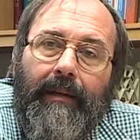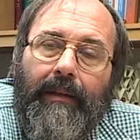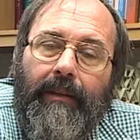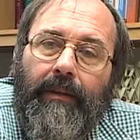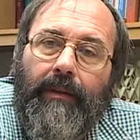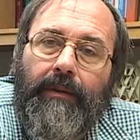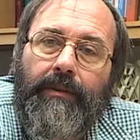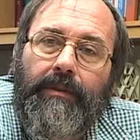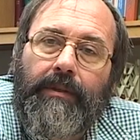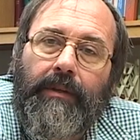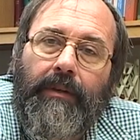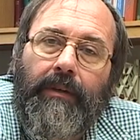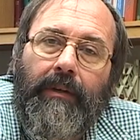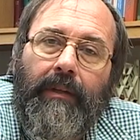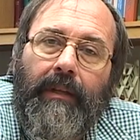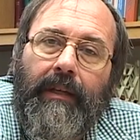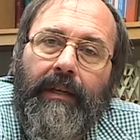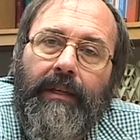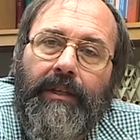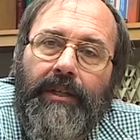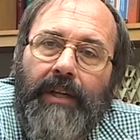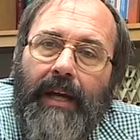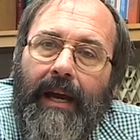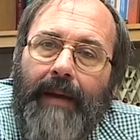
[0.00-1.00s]
Those
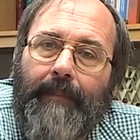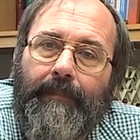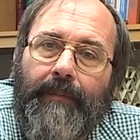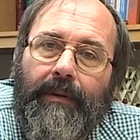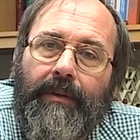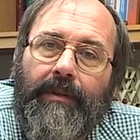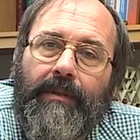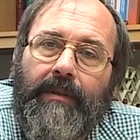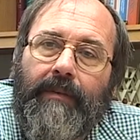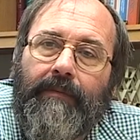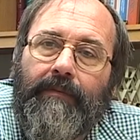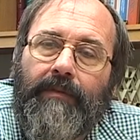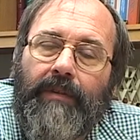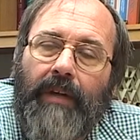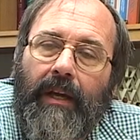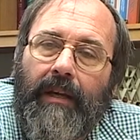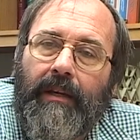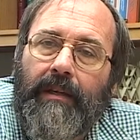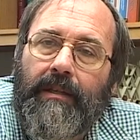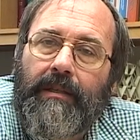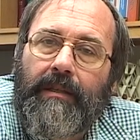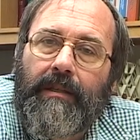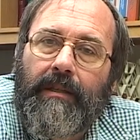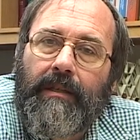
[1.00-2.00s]
early chapters of
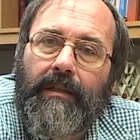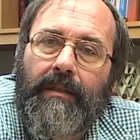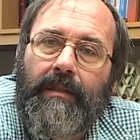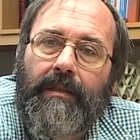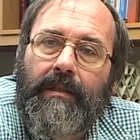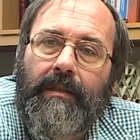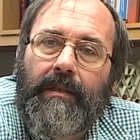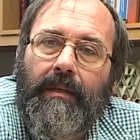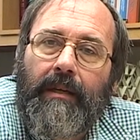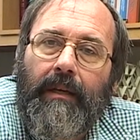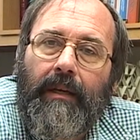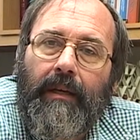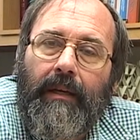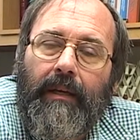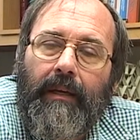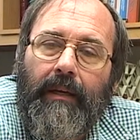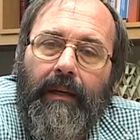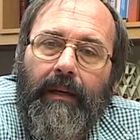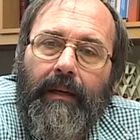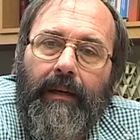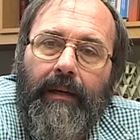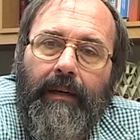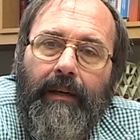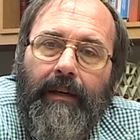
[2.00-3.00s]
Genesis
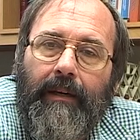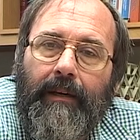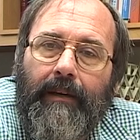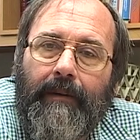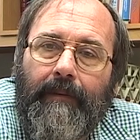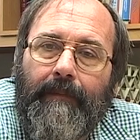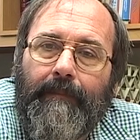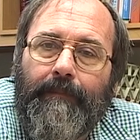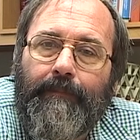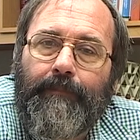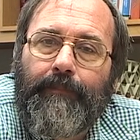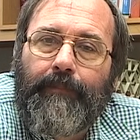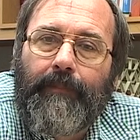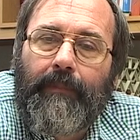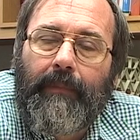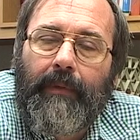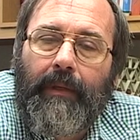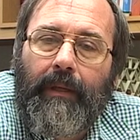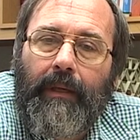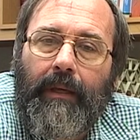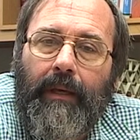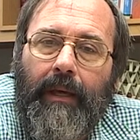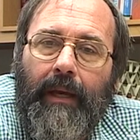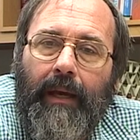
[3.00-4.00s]

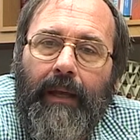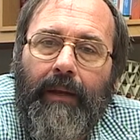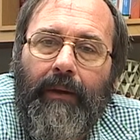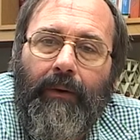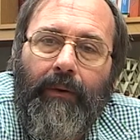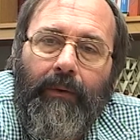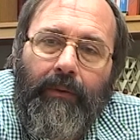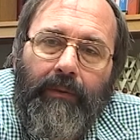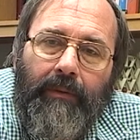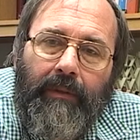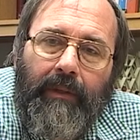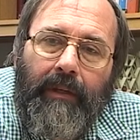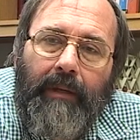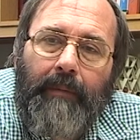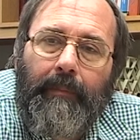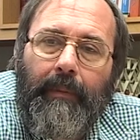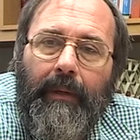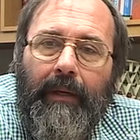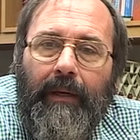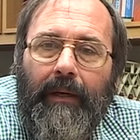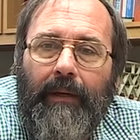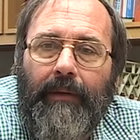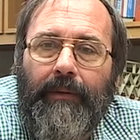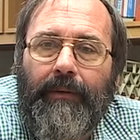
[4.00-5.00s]
can only
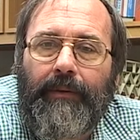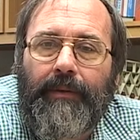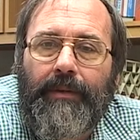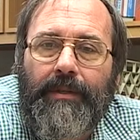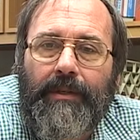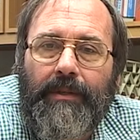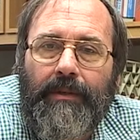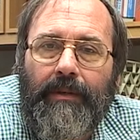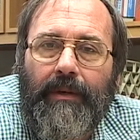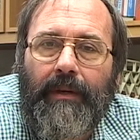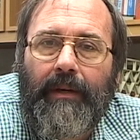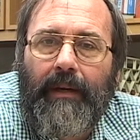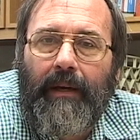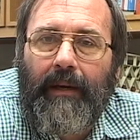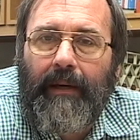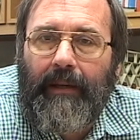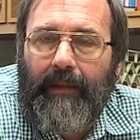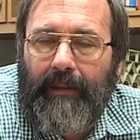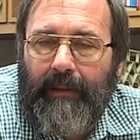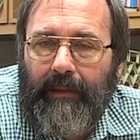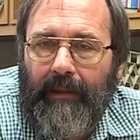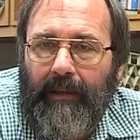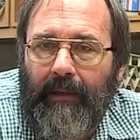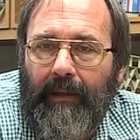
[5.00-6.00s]
be understood, I
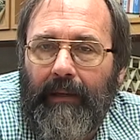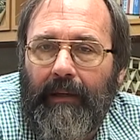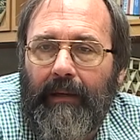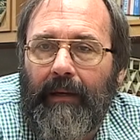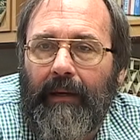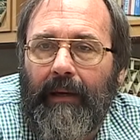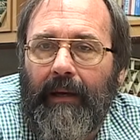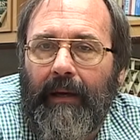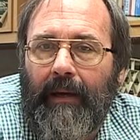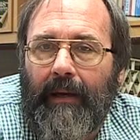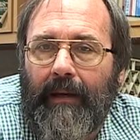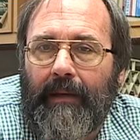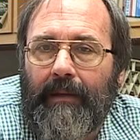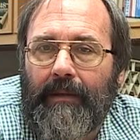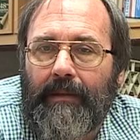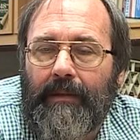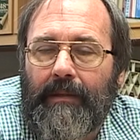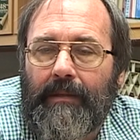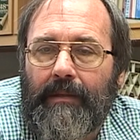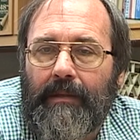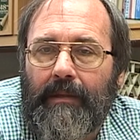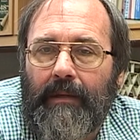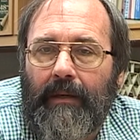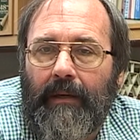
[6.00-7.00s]
think,
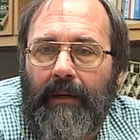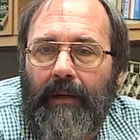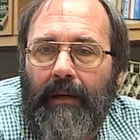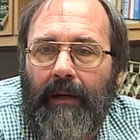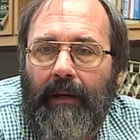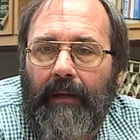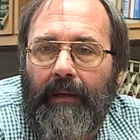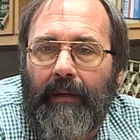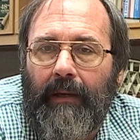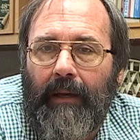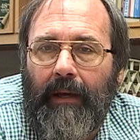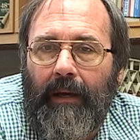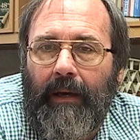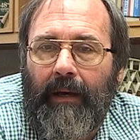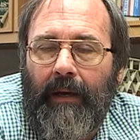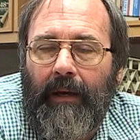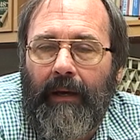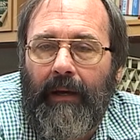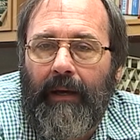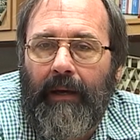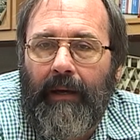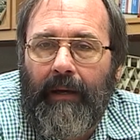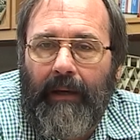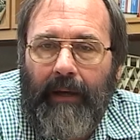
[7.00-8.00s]
as an
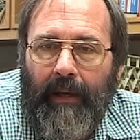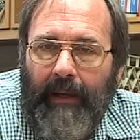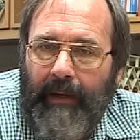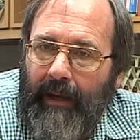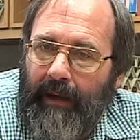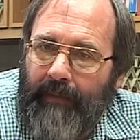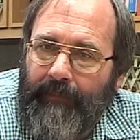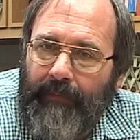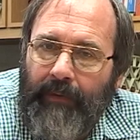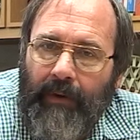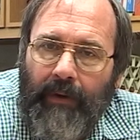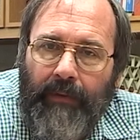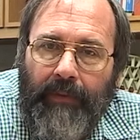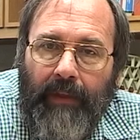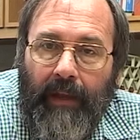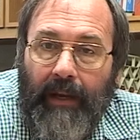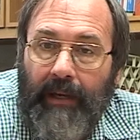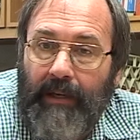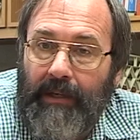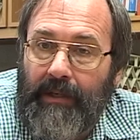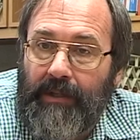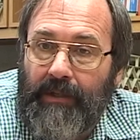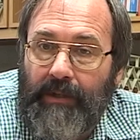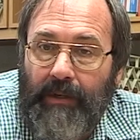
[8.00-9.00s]
effort that
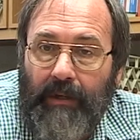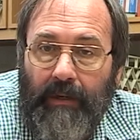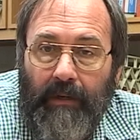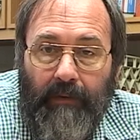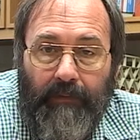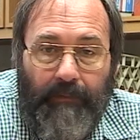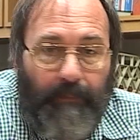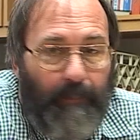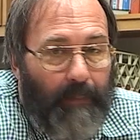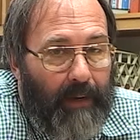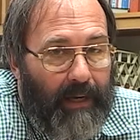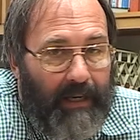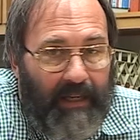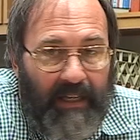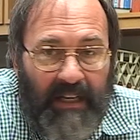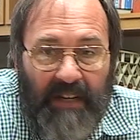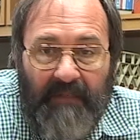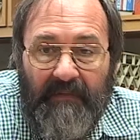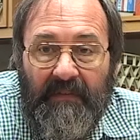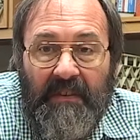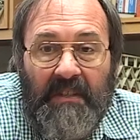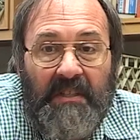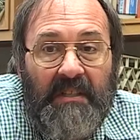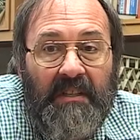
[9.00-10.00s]
has served
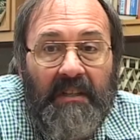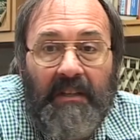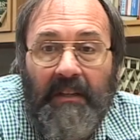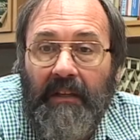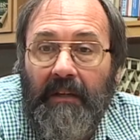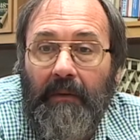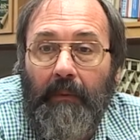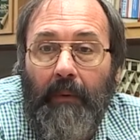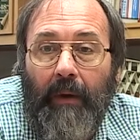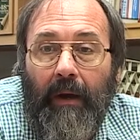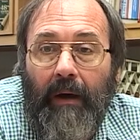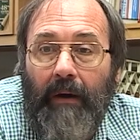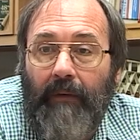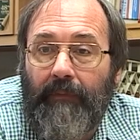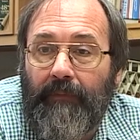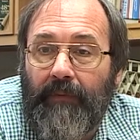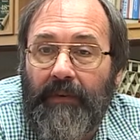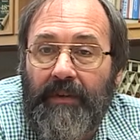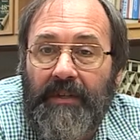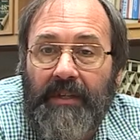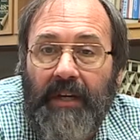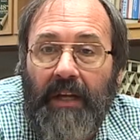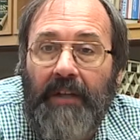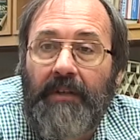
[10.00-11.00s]
magnificently well
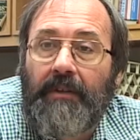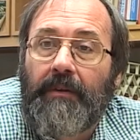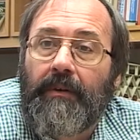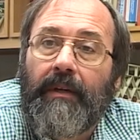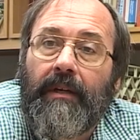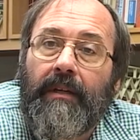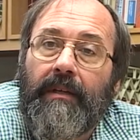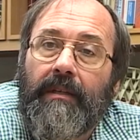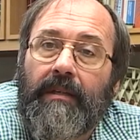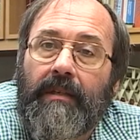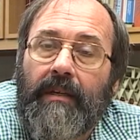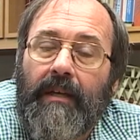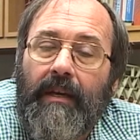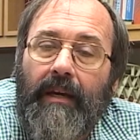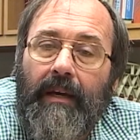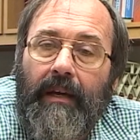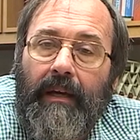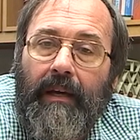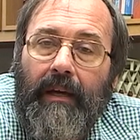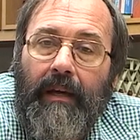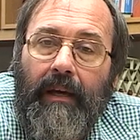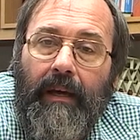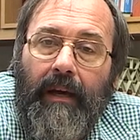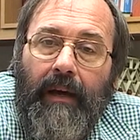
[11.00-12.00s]
for centuries
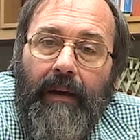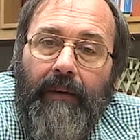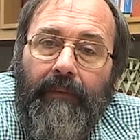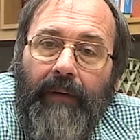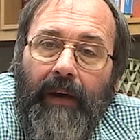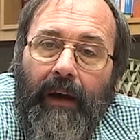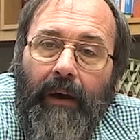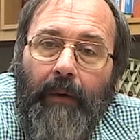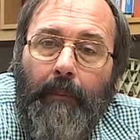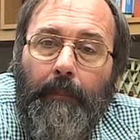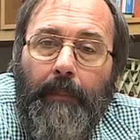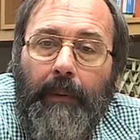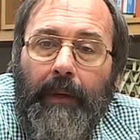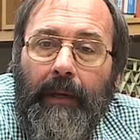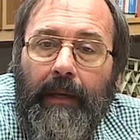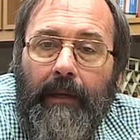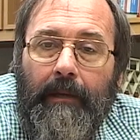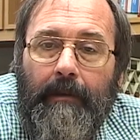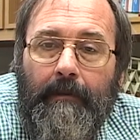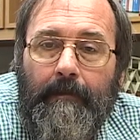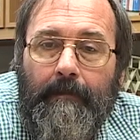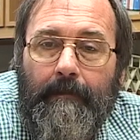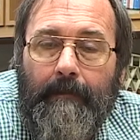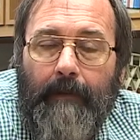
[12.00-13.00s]
of
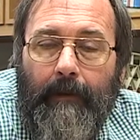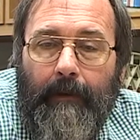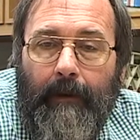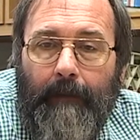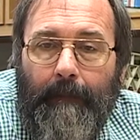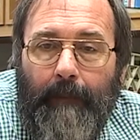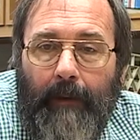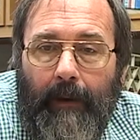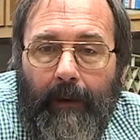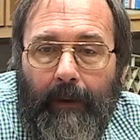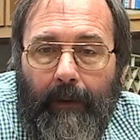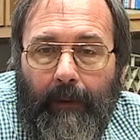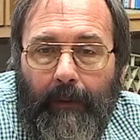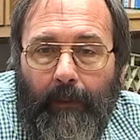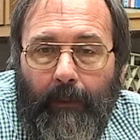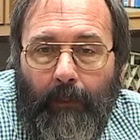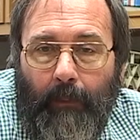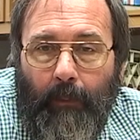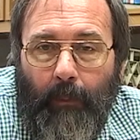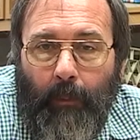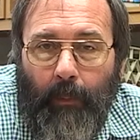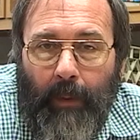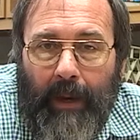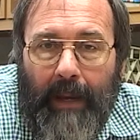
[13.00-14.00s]
helping
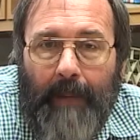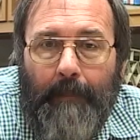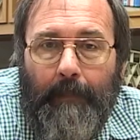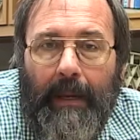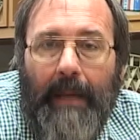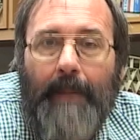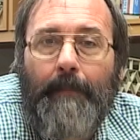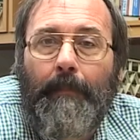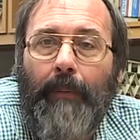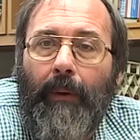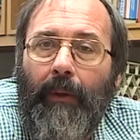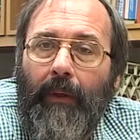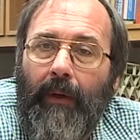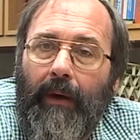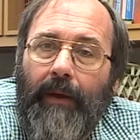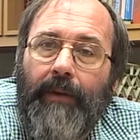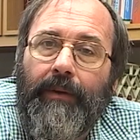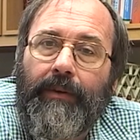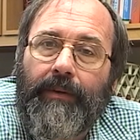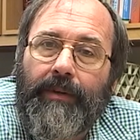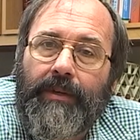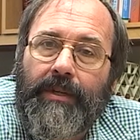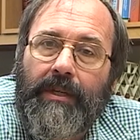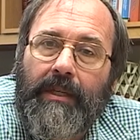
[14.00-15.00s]
we people
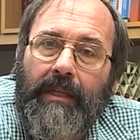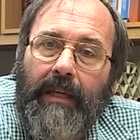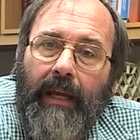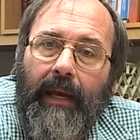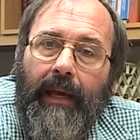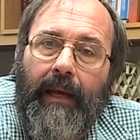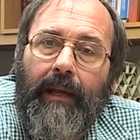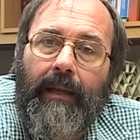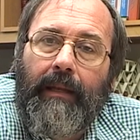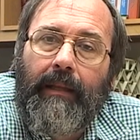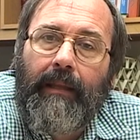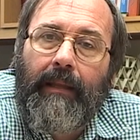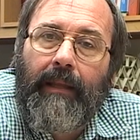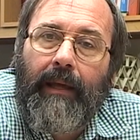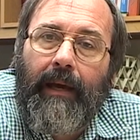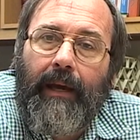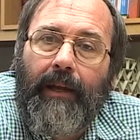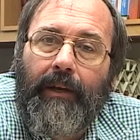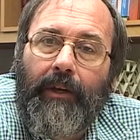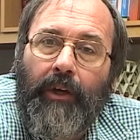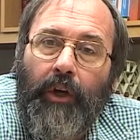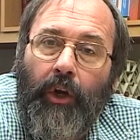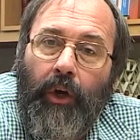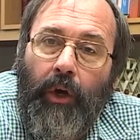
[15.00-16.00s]
understand
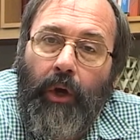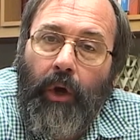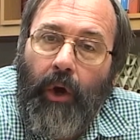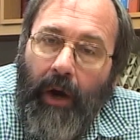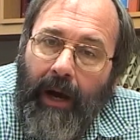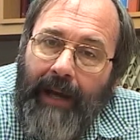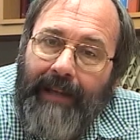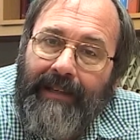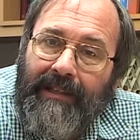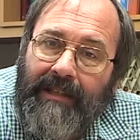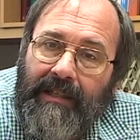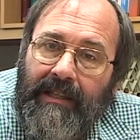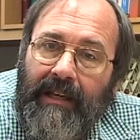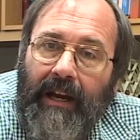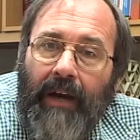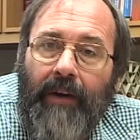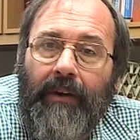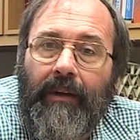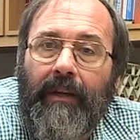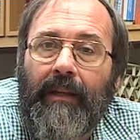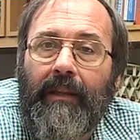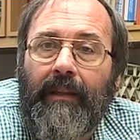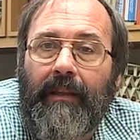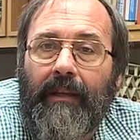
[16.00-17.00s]
that God
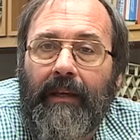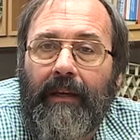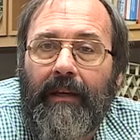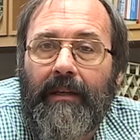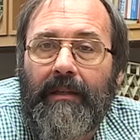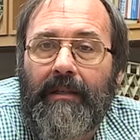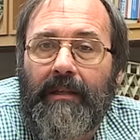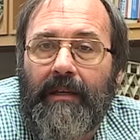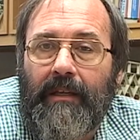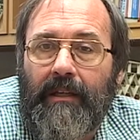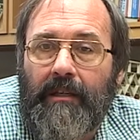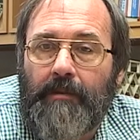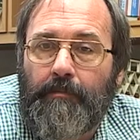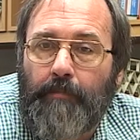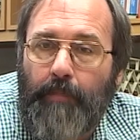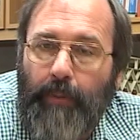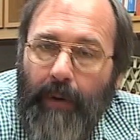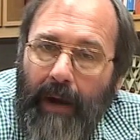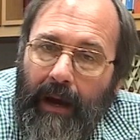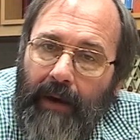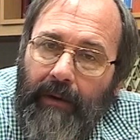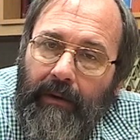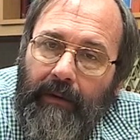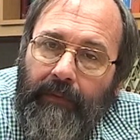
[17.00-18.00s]
started things, He's
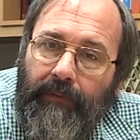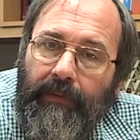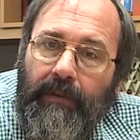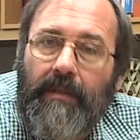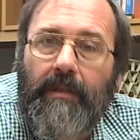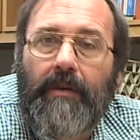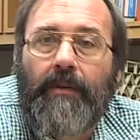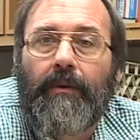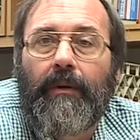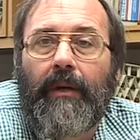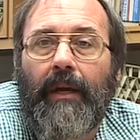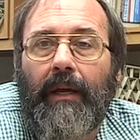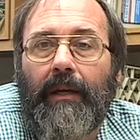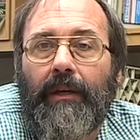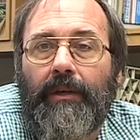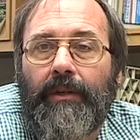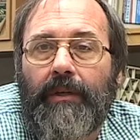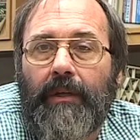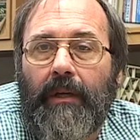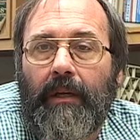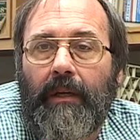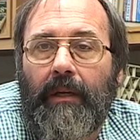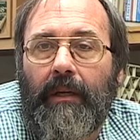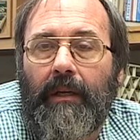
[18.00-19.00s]
proud of His
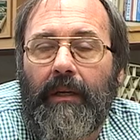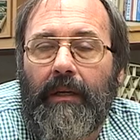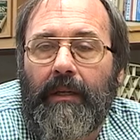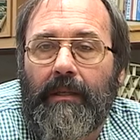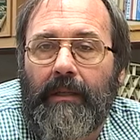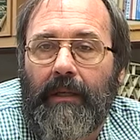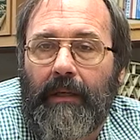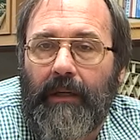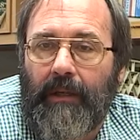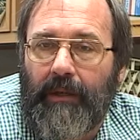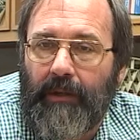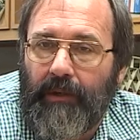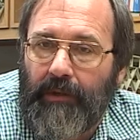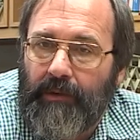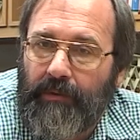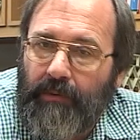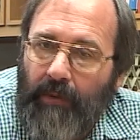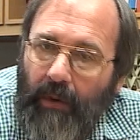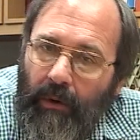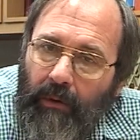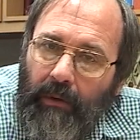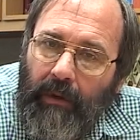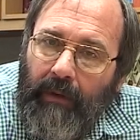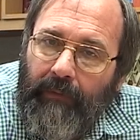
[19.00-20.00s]
creation, He's in
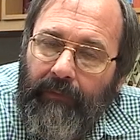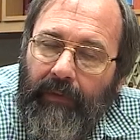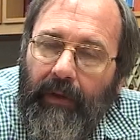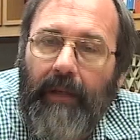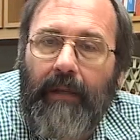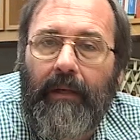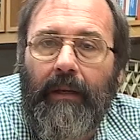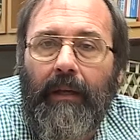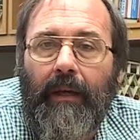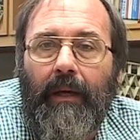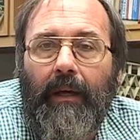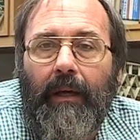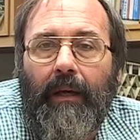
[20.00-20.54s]
control of it.